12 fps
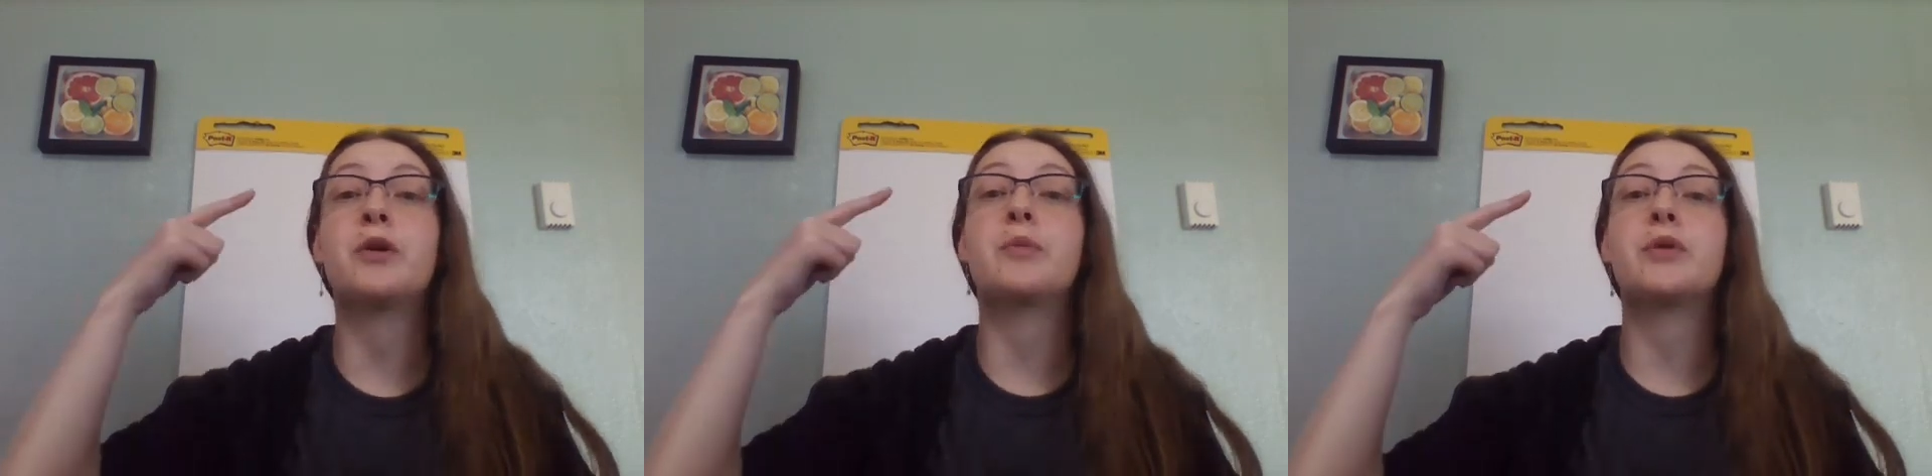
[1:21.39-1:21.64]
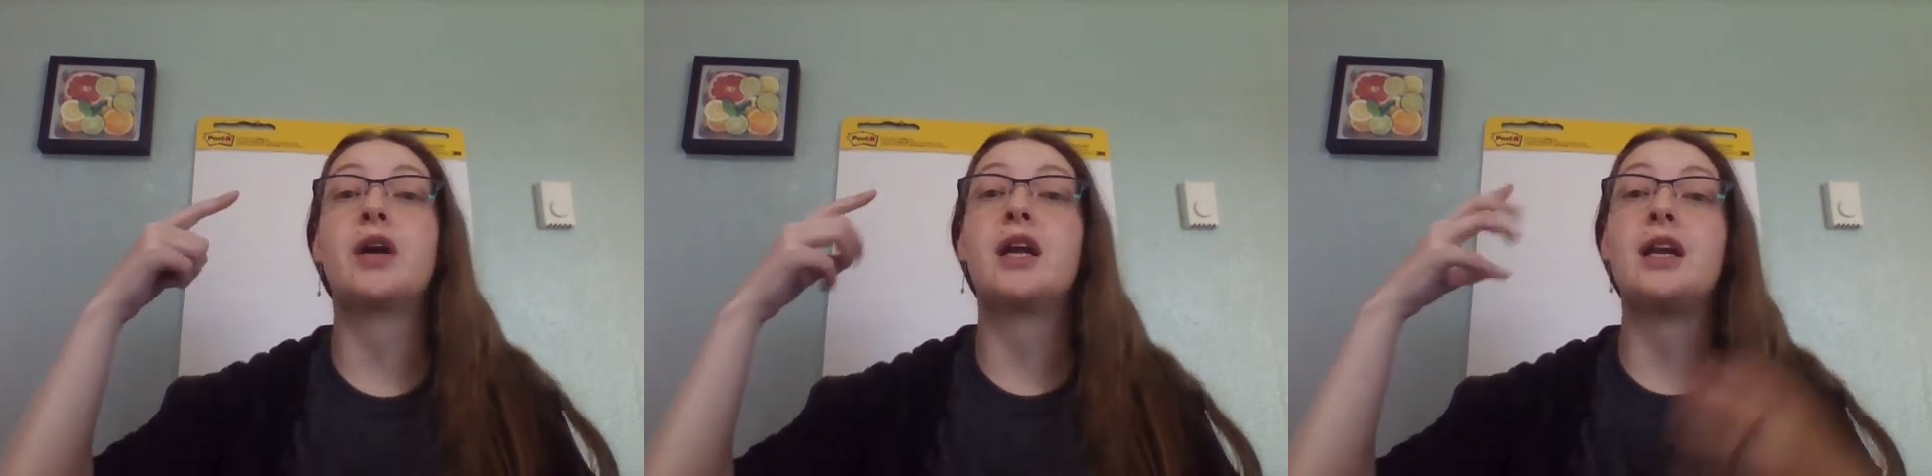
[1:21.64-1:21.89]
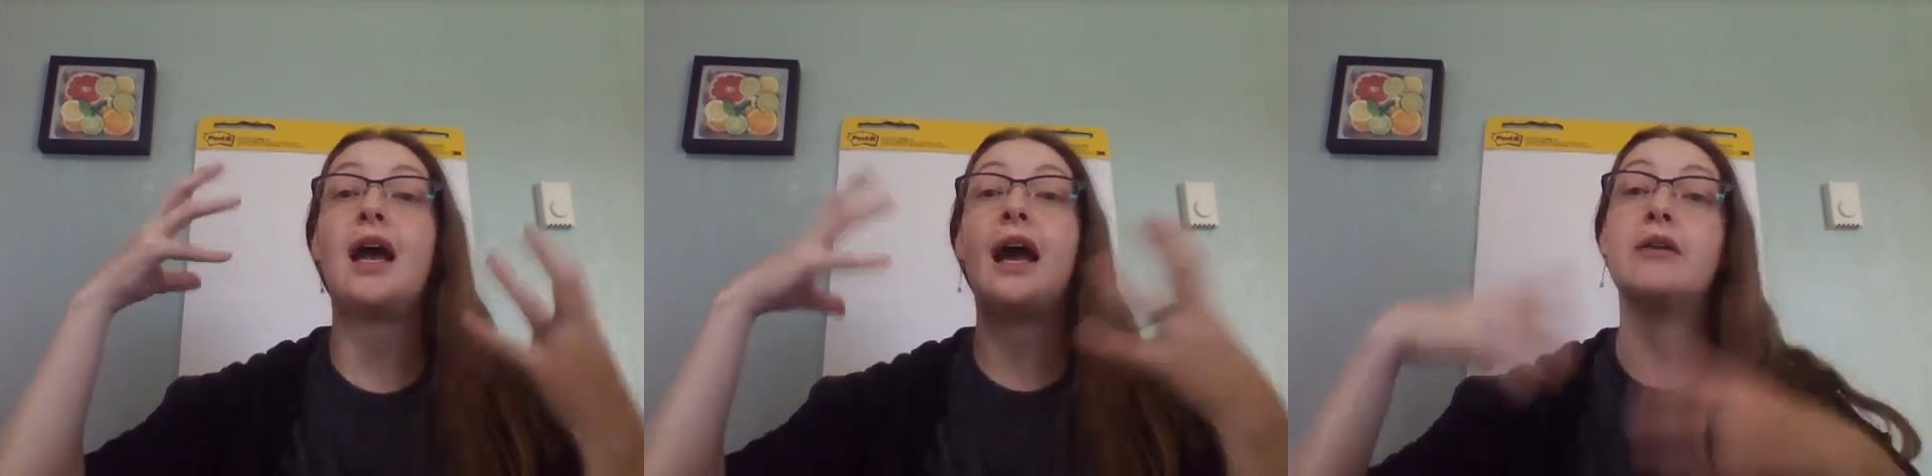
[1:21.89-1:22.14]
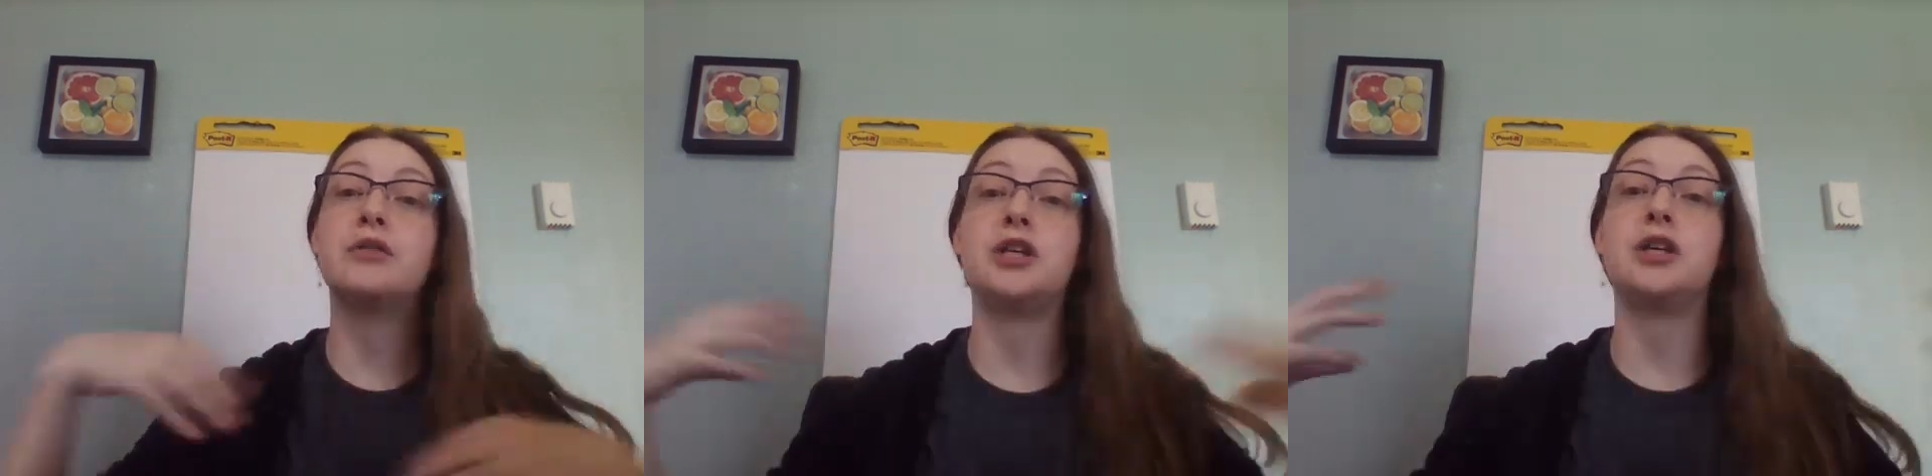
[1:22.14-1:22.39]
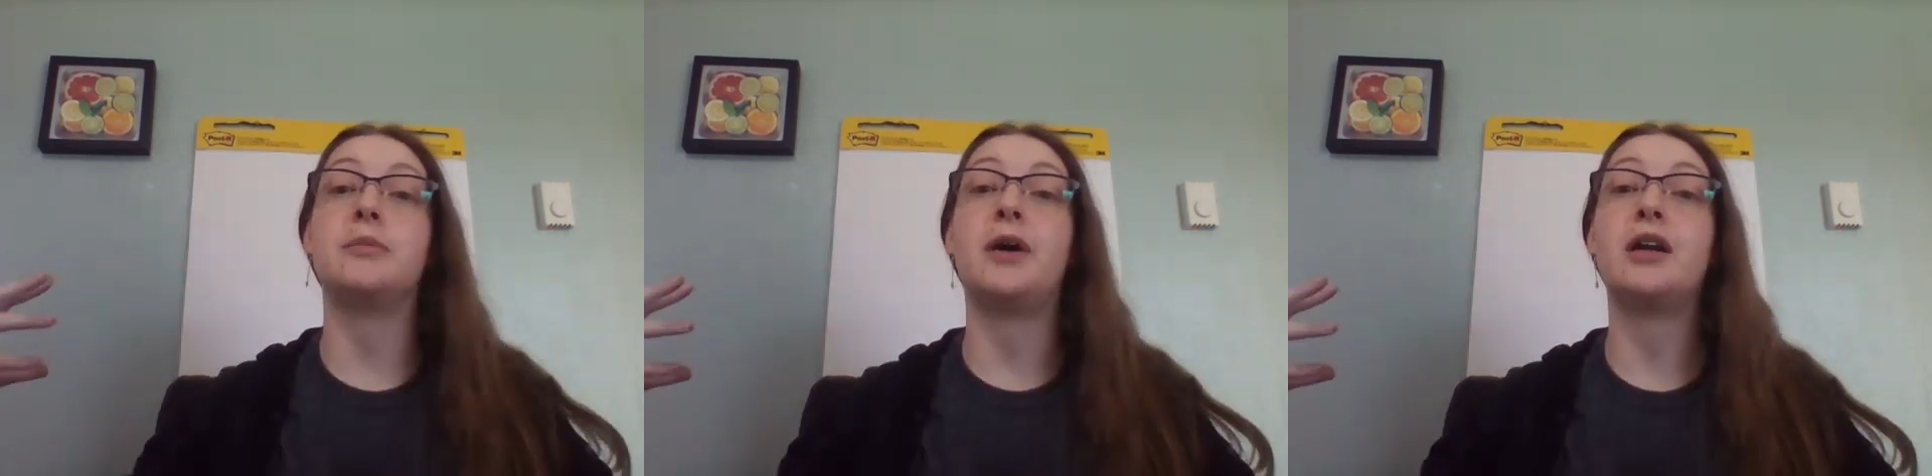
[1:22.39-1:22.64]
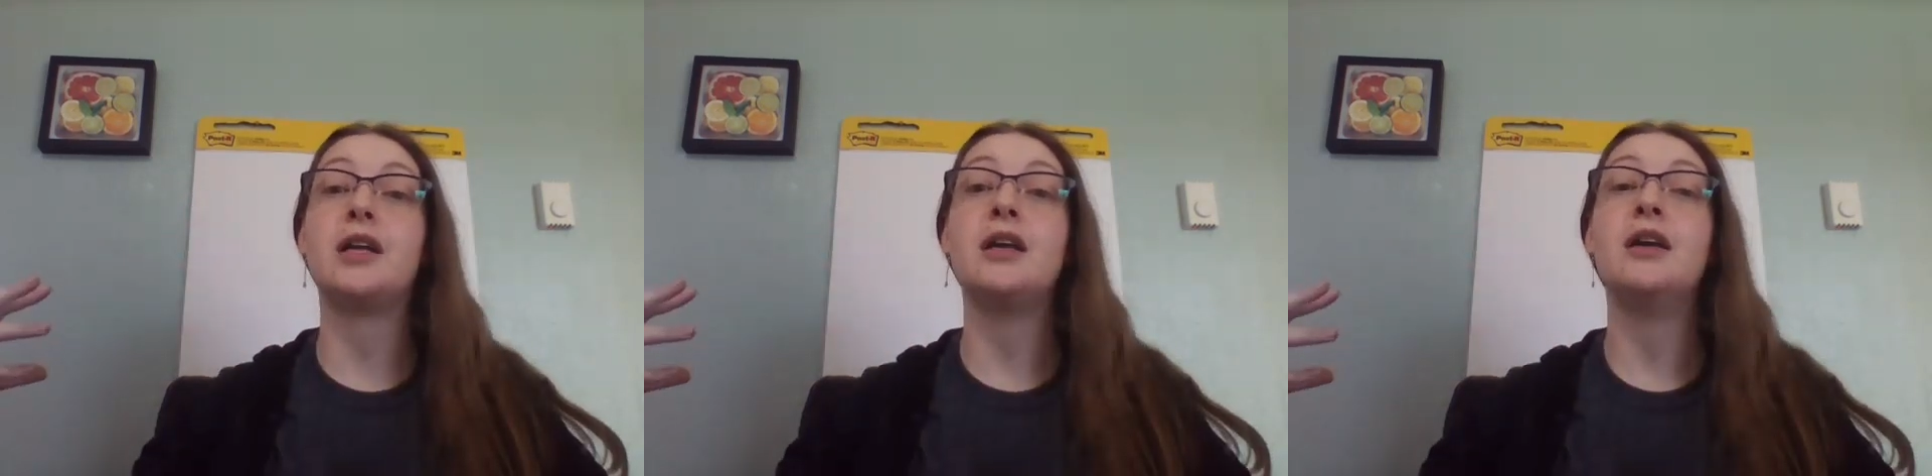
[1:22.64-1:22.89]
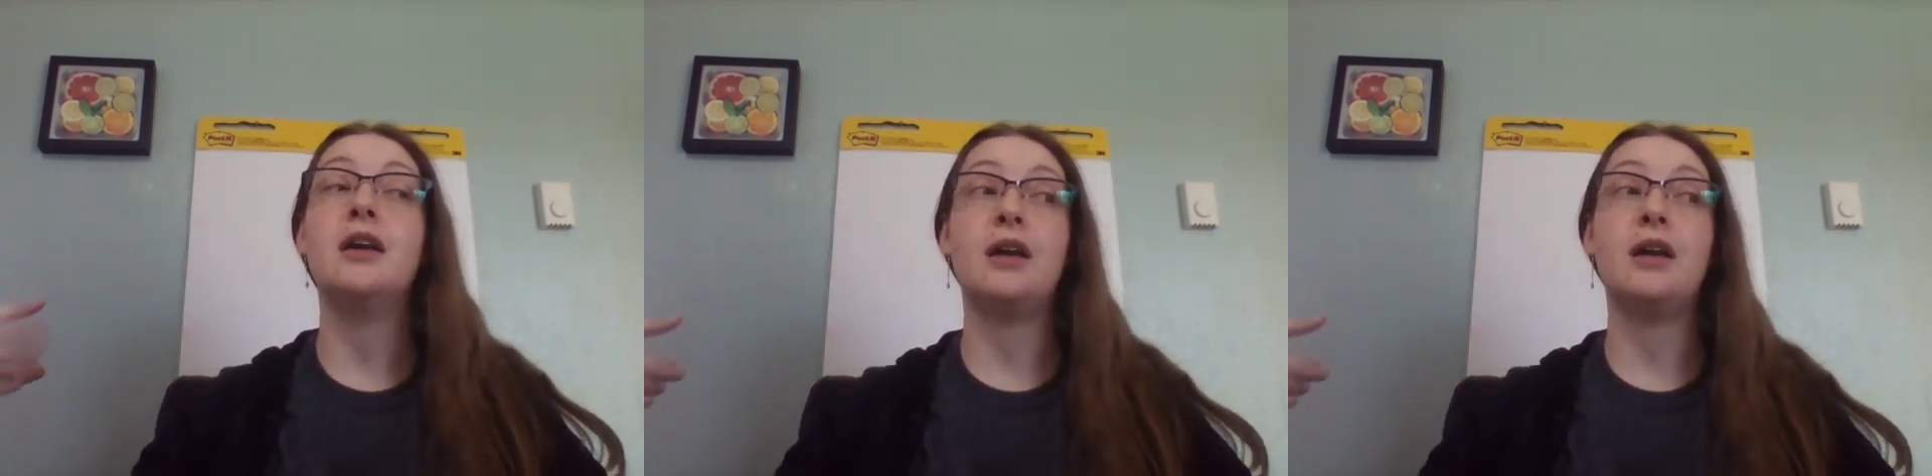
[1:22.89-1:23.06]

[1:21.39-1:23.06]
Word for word: your brain out to your body